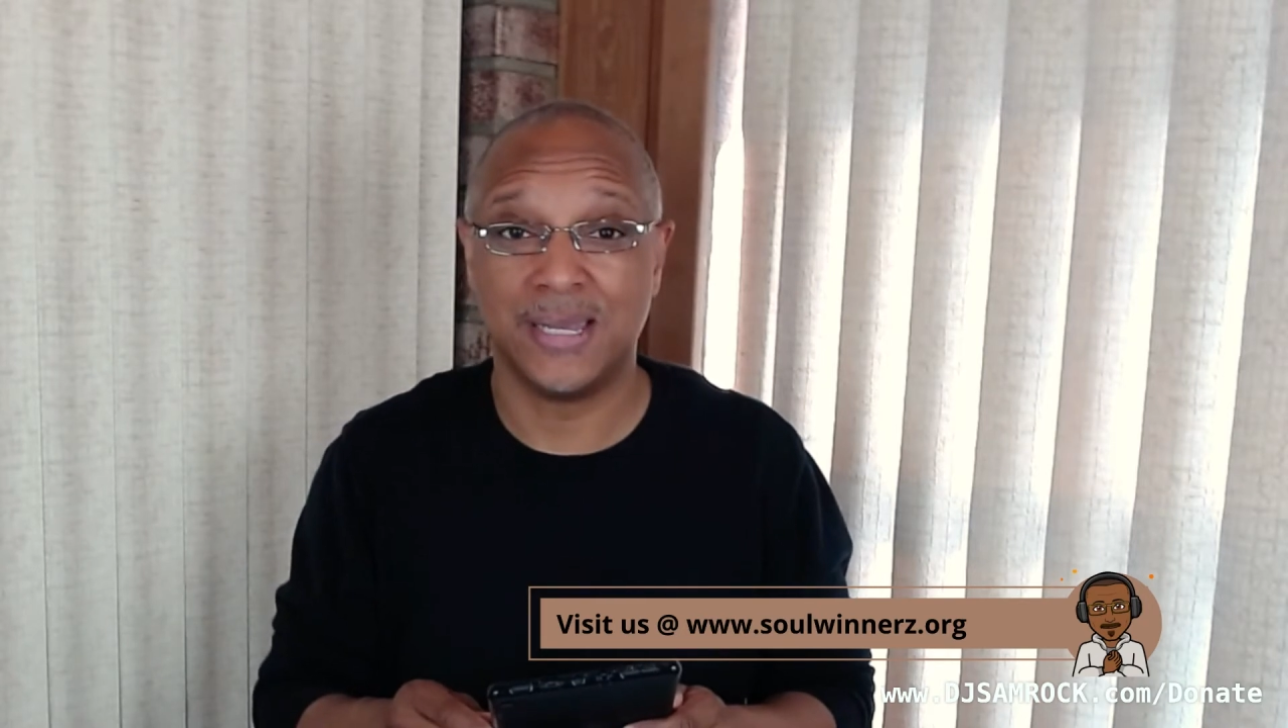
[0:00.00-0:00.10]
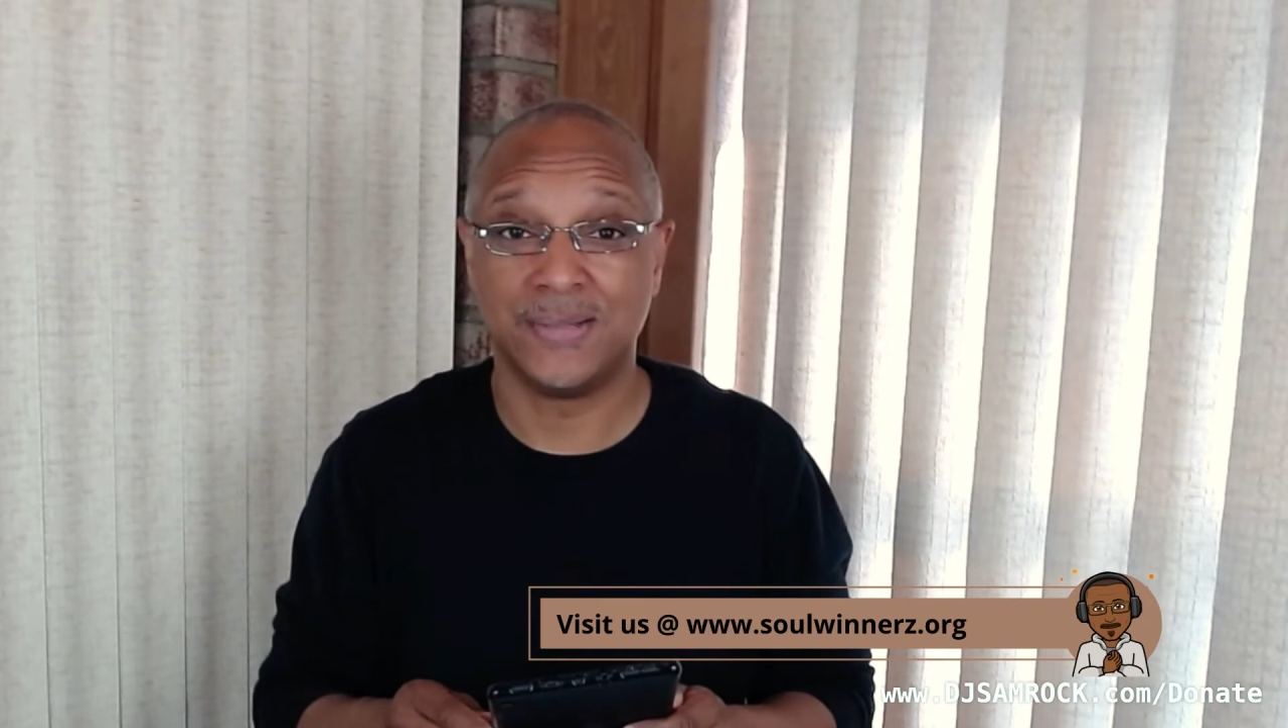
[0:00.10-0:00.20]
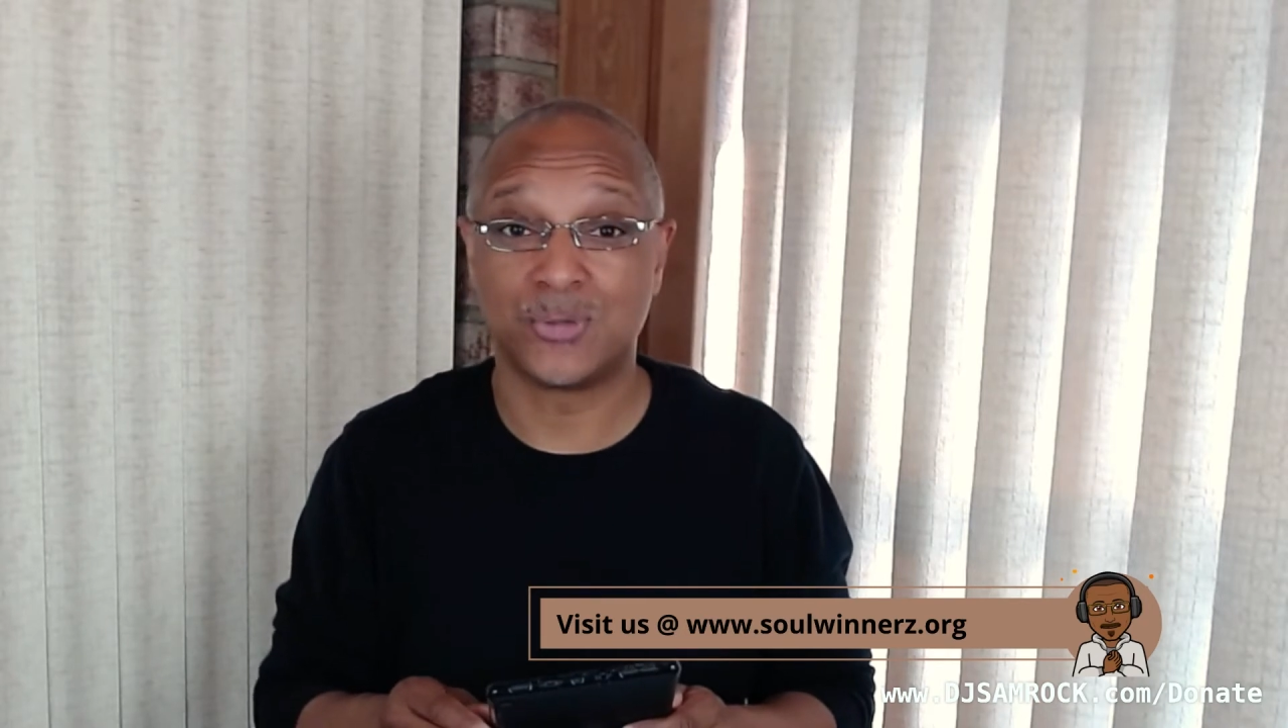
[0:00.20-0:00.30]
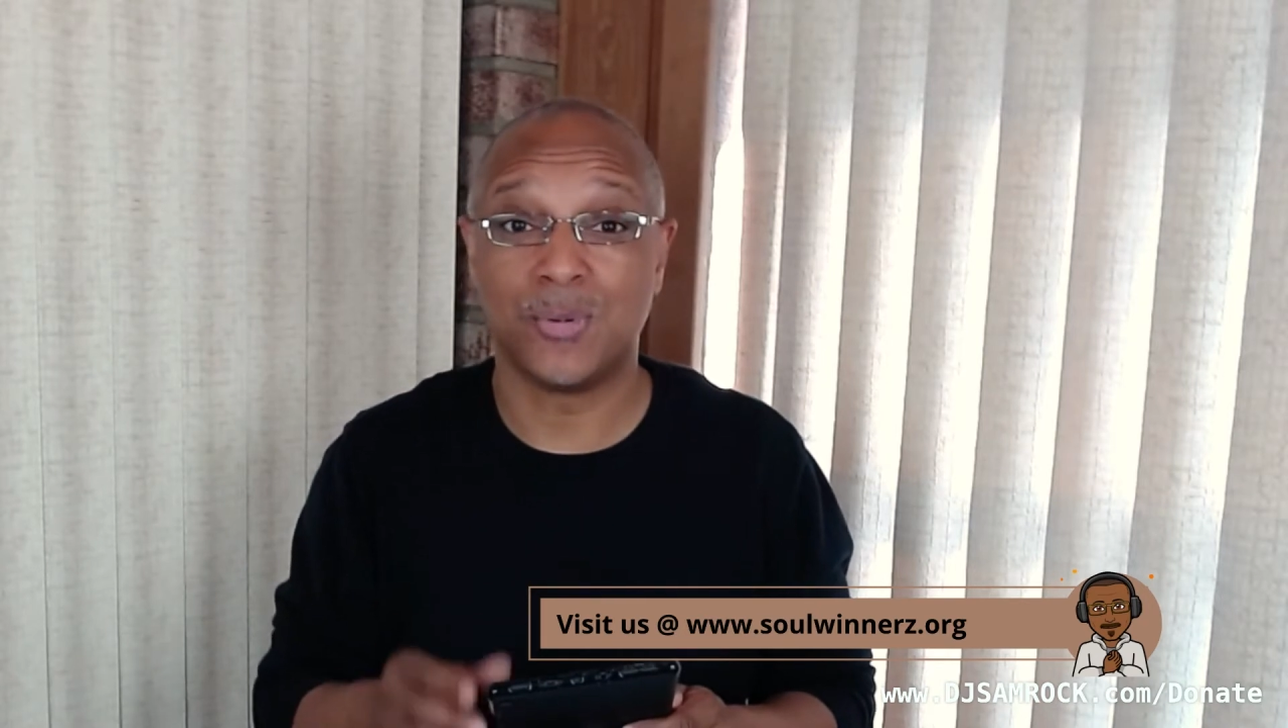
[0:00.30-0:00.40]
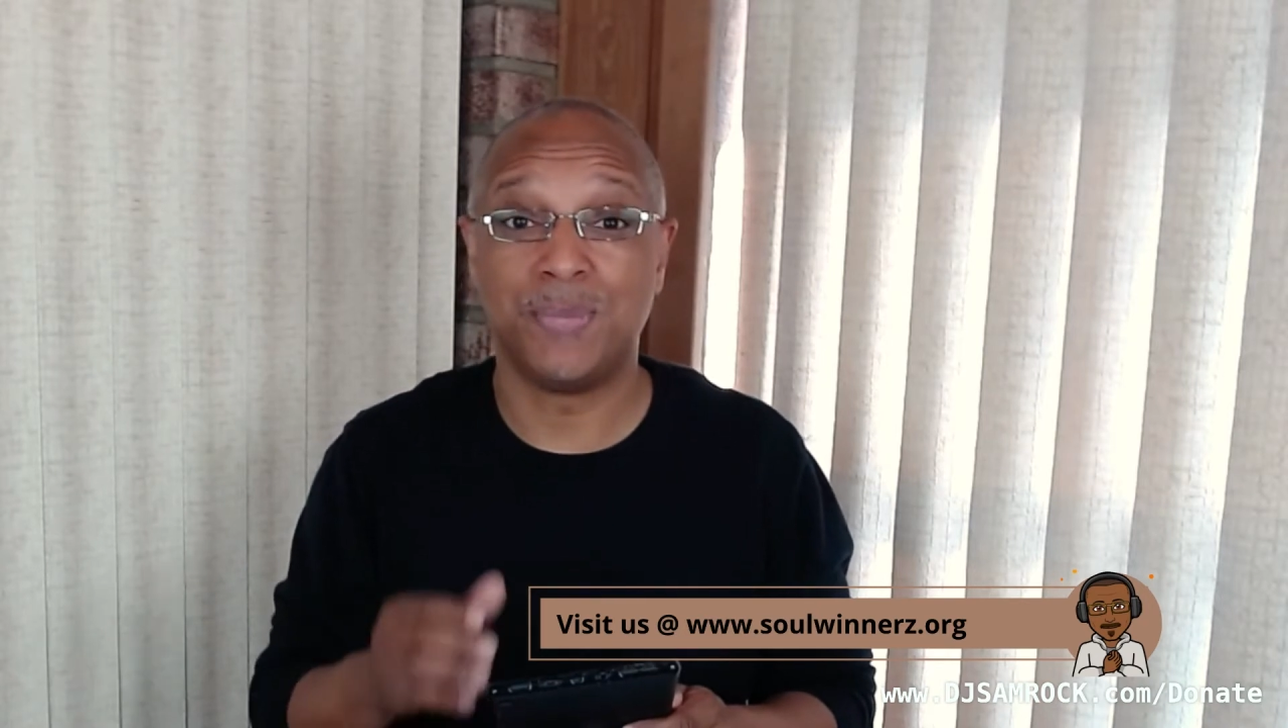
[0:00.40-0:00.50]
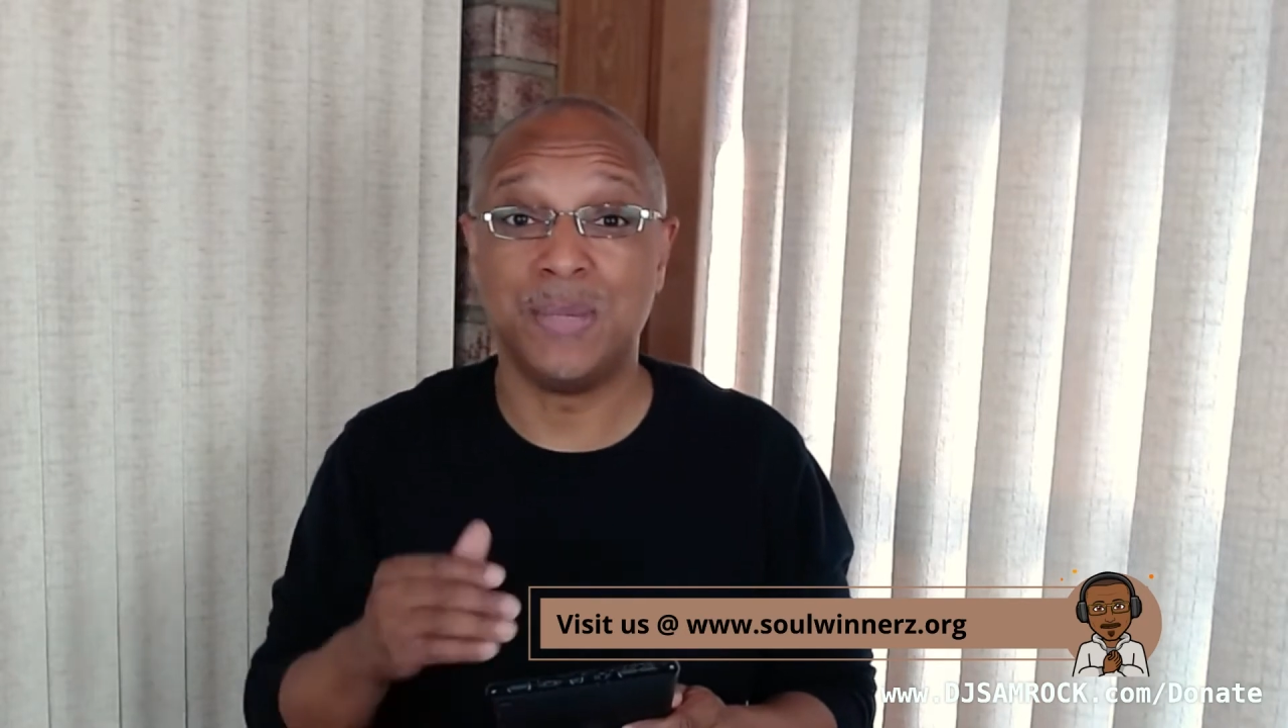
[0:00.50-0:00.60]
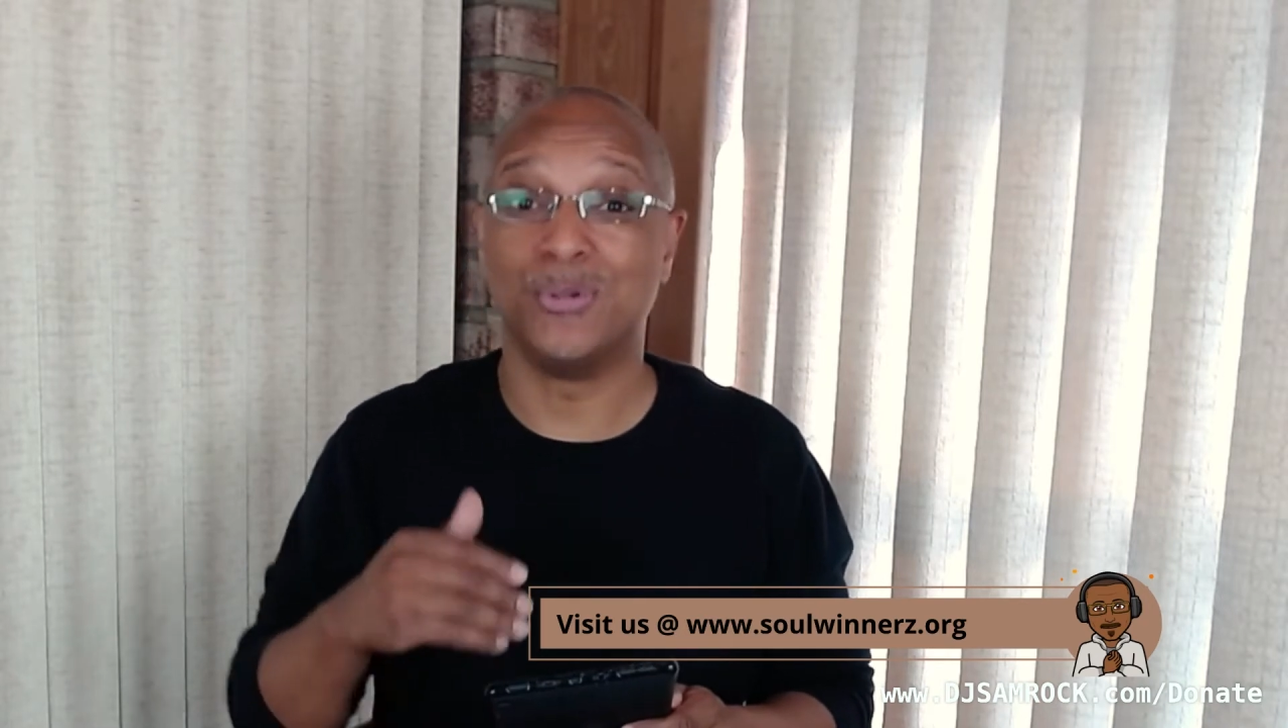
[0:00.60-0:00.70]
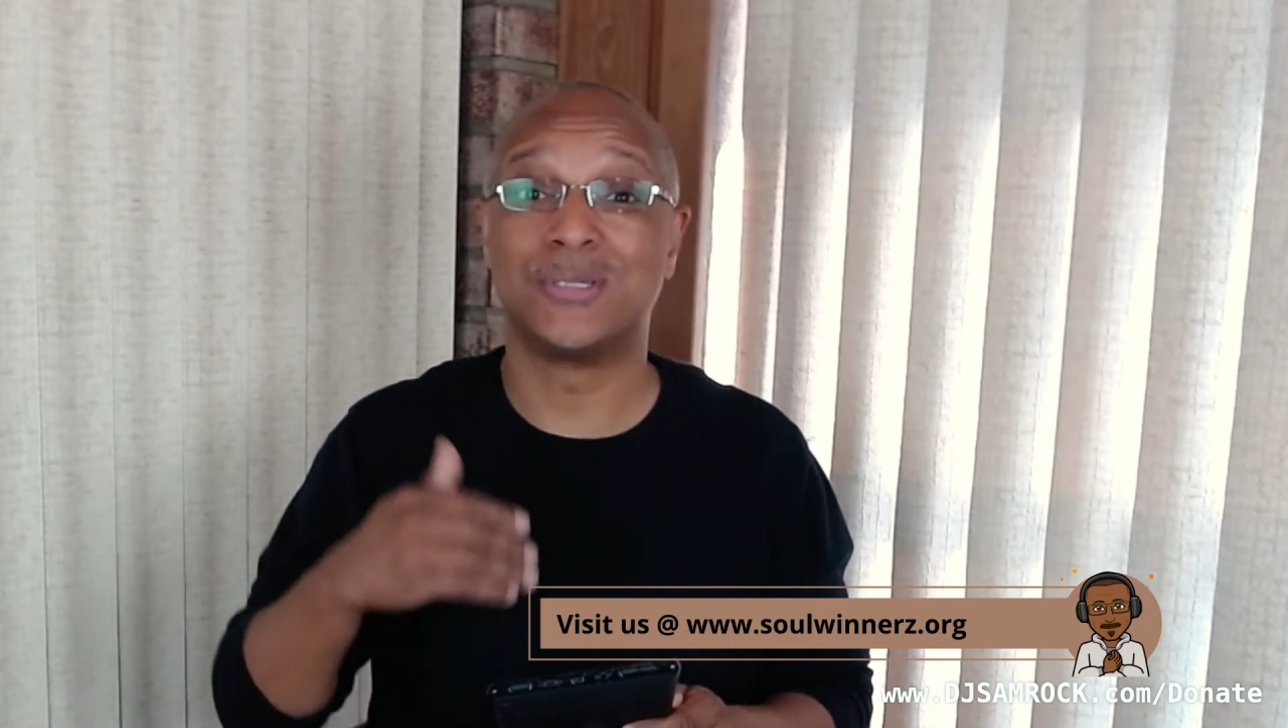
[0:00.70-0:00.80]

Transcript: That's what people